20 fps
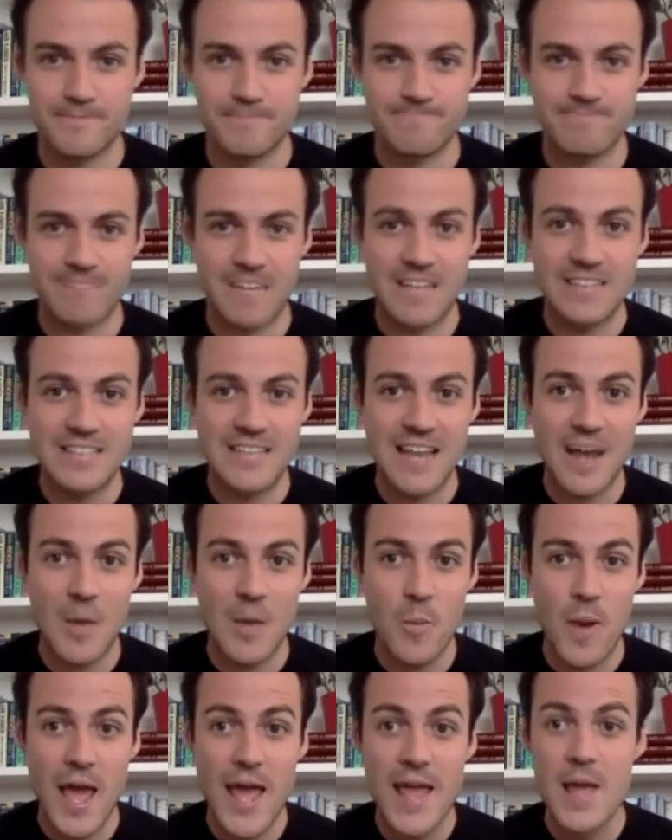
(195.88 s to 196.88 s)
Her
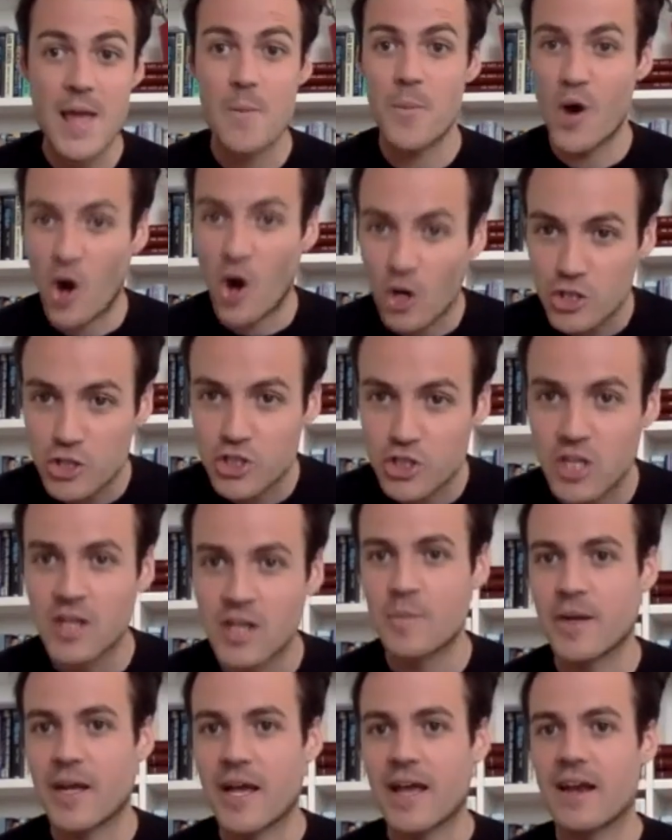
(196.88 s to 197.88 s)
sellout play, Posh,
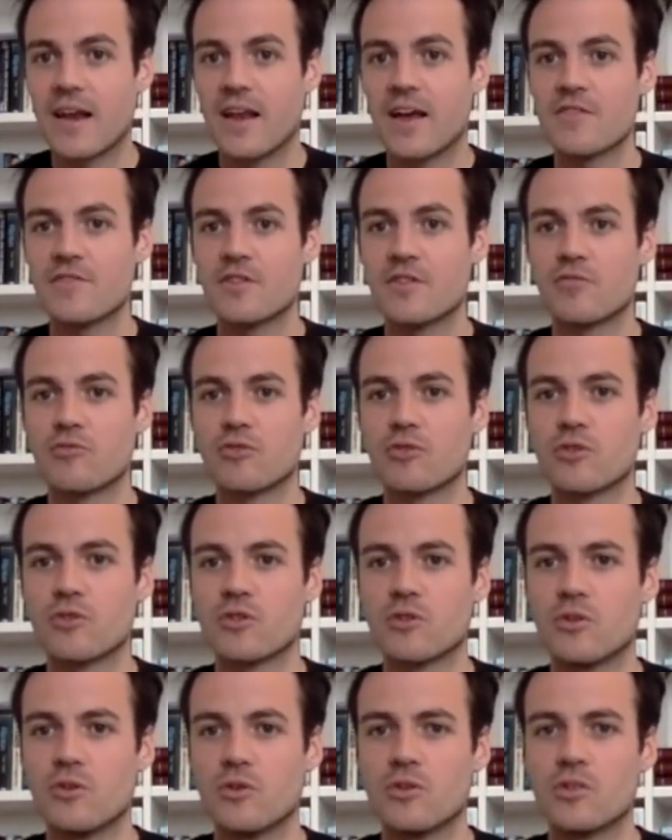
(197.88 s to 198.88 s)
began life at the
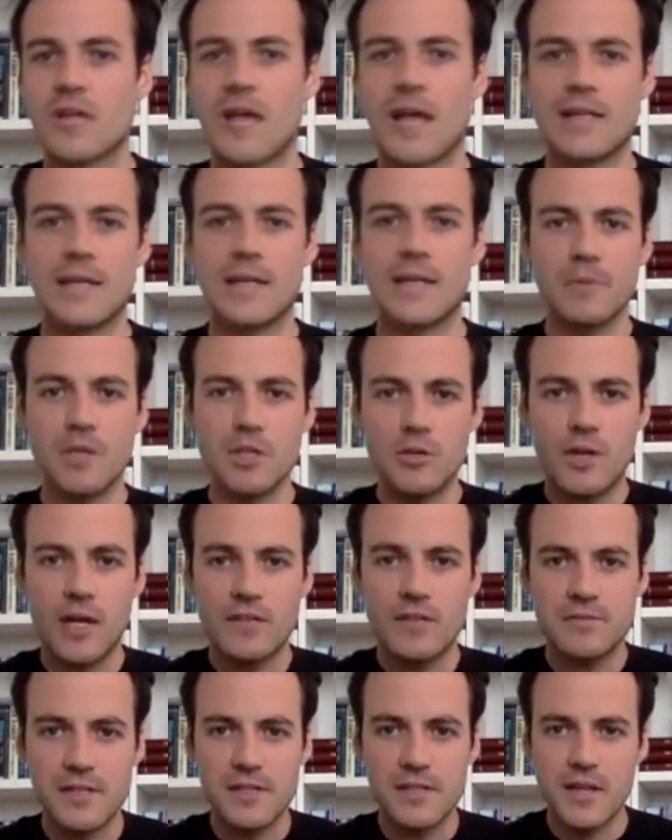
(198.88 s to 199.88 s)
Royal Court and, yep, you
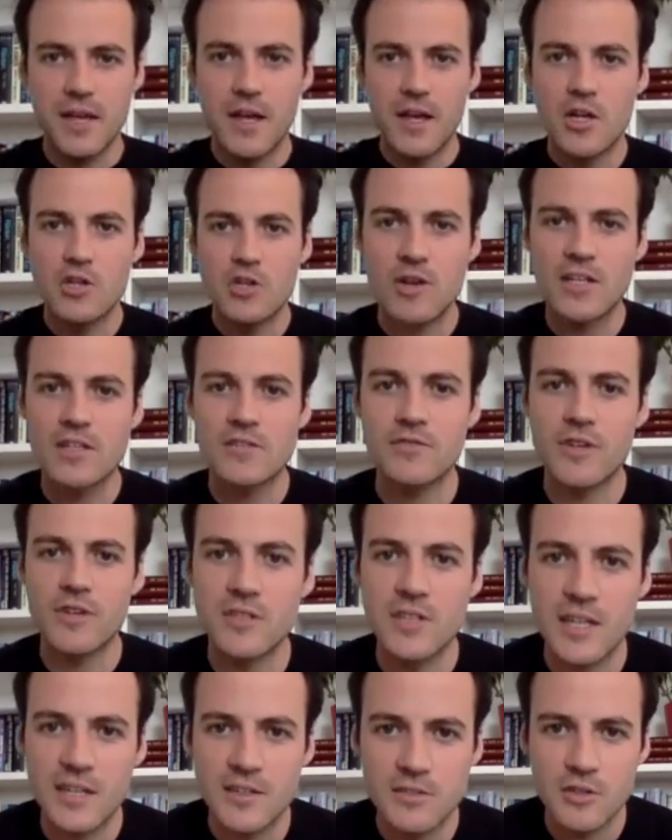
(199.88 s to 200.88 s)
guessed it,
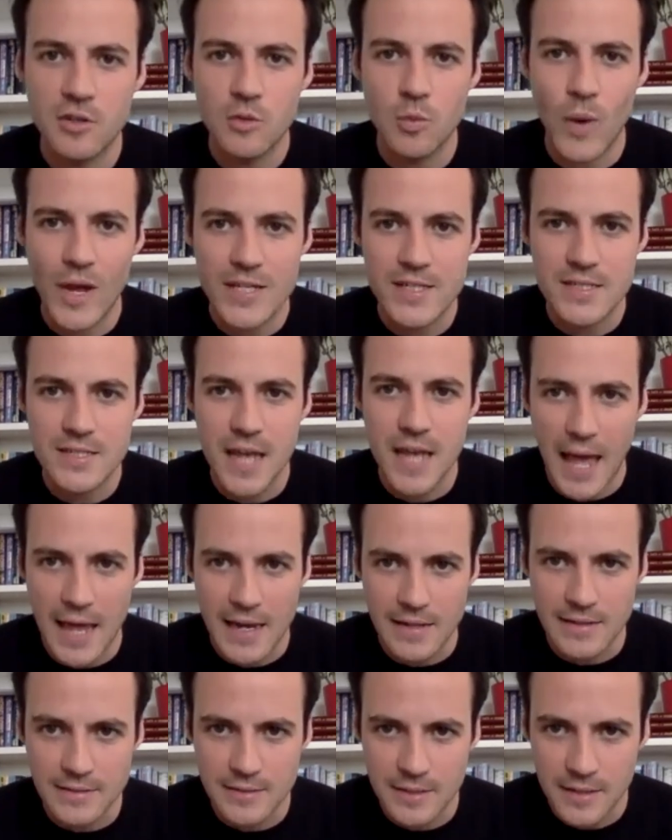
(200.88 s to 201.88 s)
transferred into the West
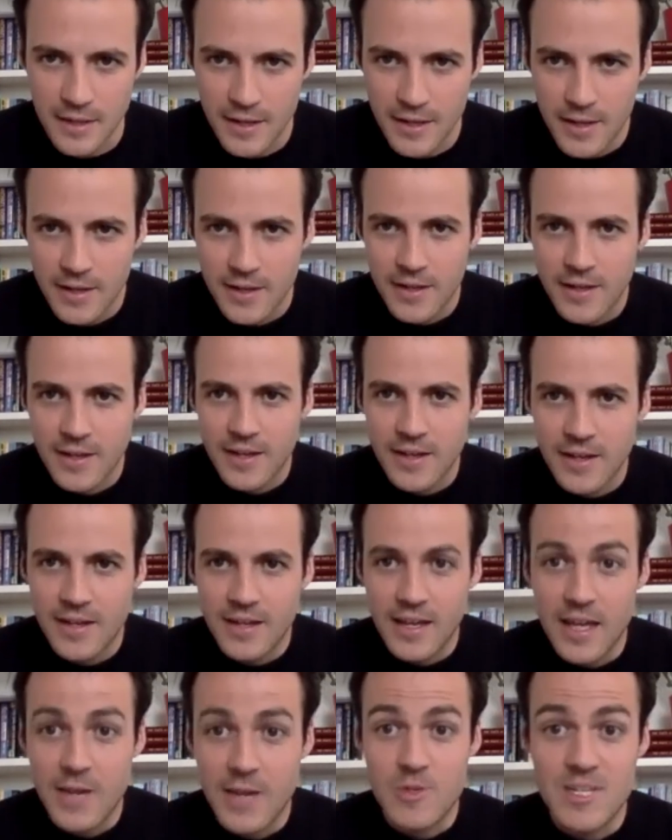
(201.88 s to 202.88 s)
End.
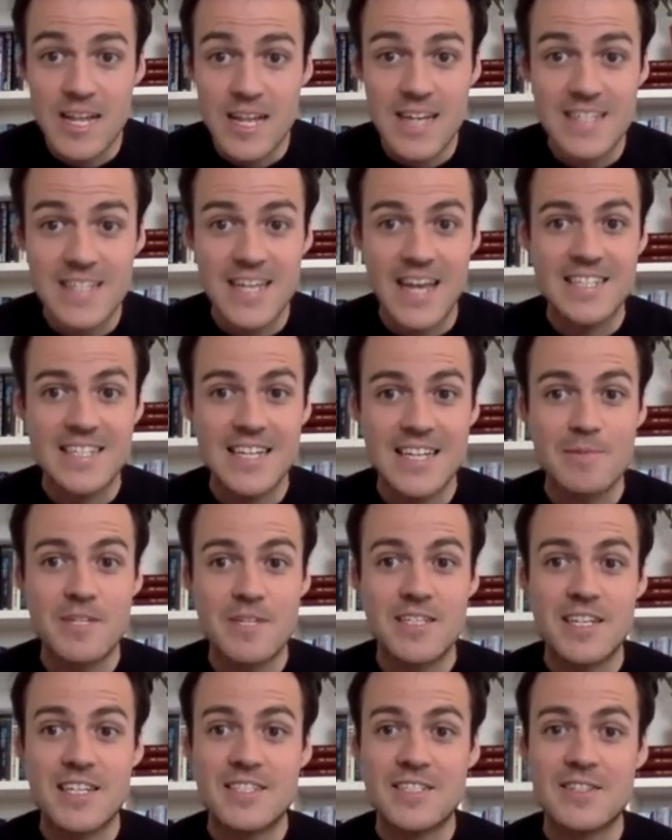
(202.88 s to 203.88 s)
It was later
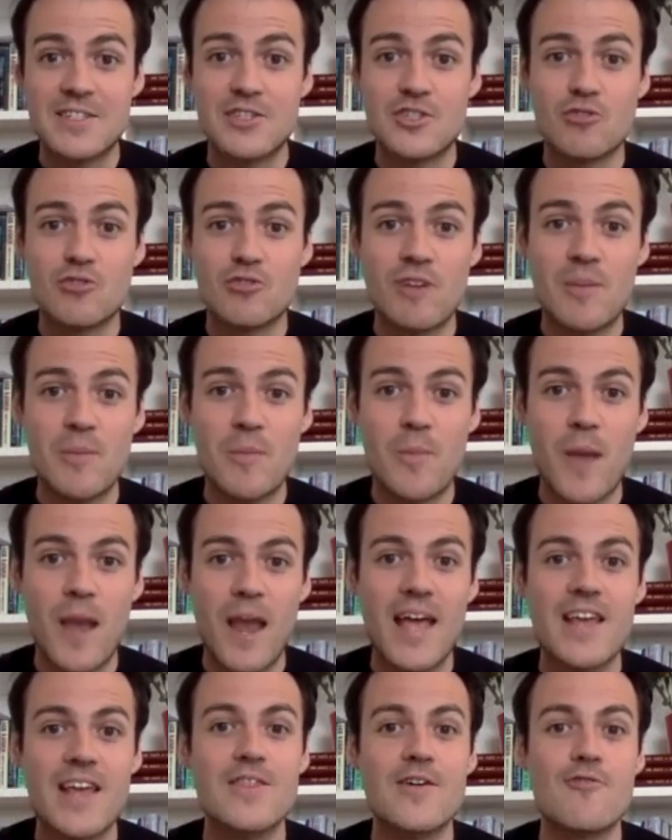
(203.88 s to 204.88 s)
adapted into the
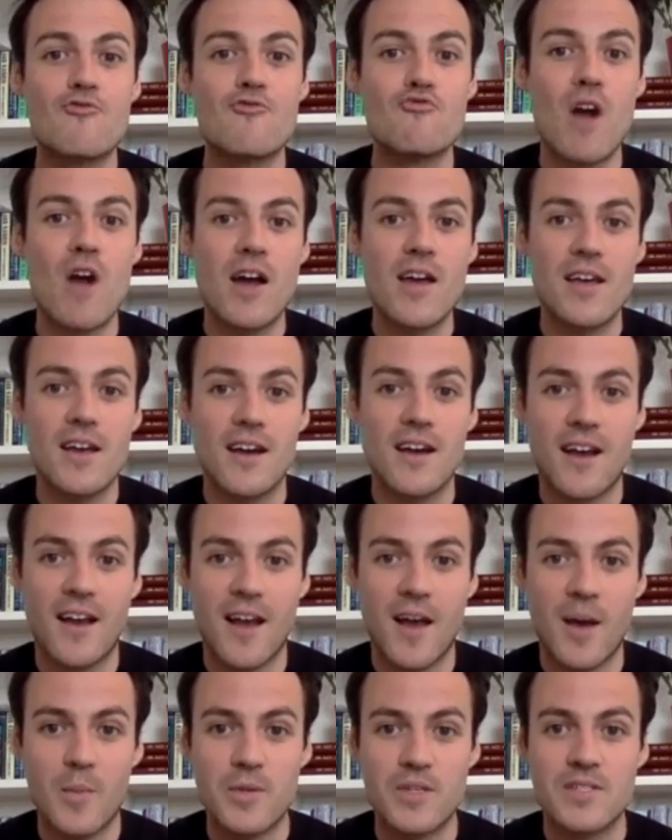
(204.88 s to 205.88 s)
screenplay The Riot
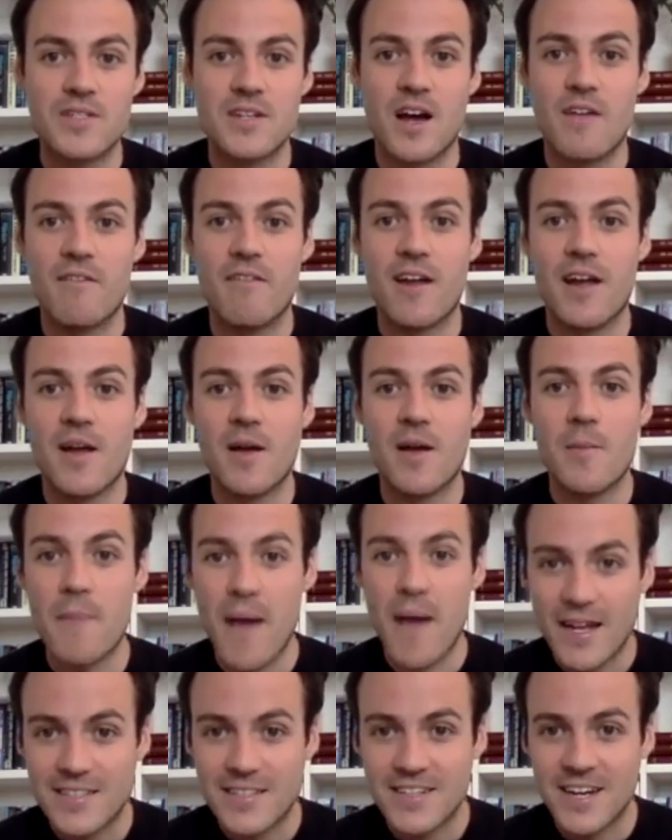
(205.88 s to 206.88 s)
Club, starring
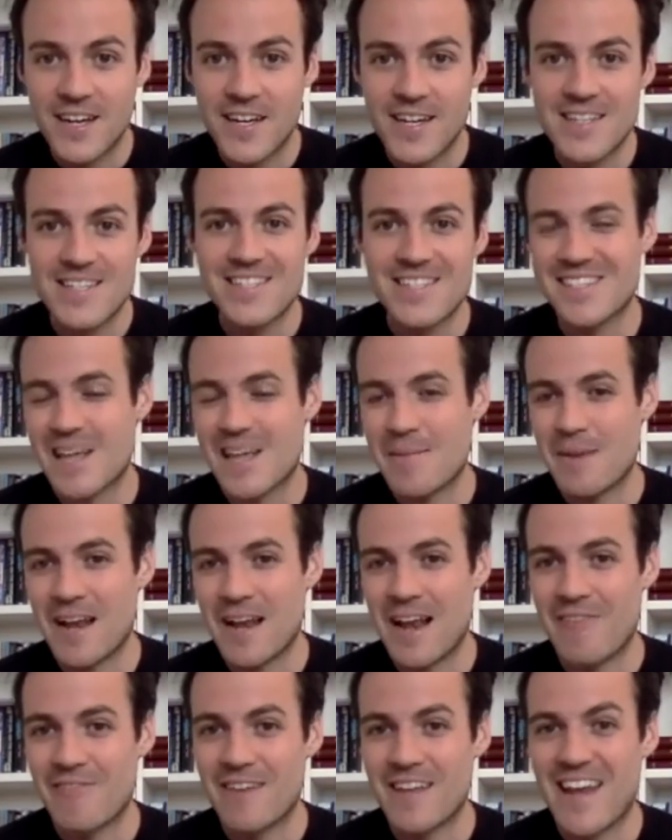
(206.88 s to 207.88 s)
Max Irons, Sam
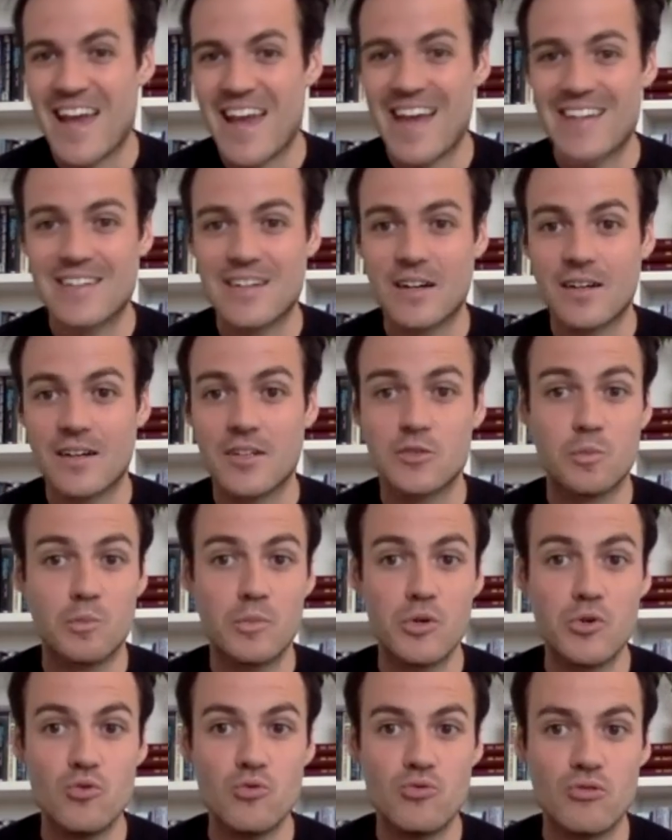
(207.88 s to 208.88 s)
Claflin, and Douglas
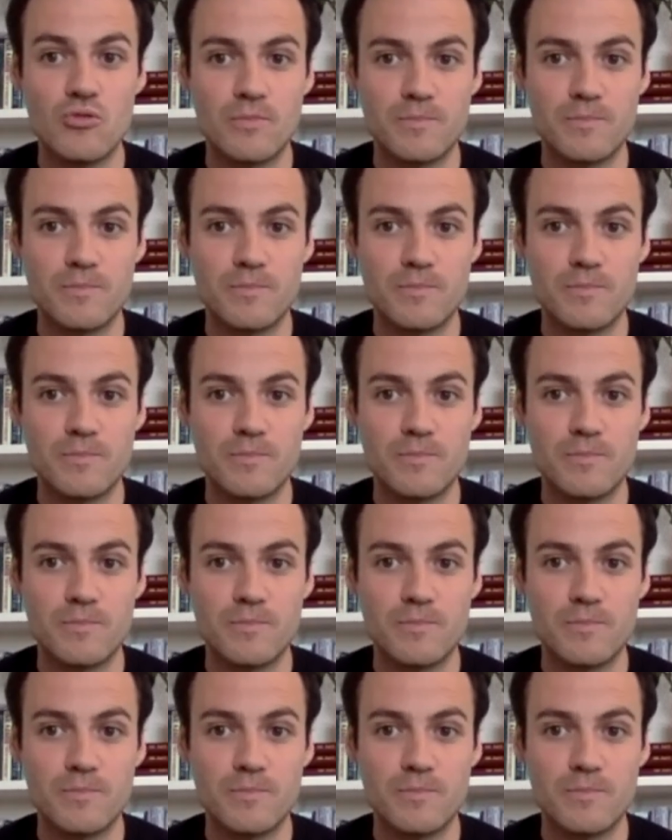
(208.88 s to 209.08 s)
Booth.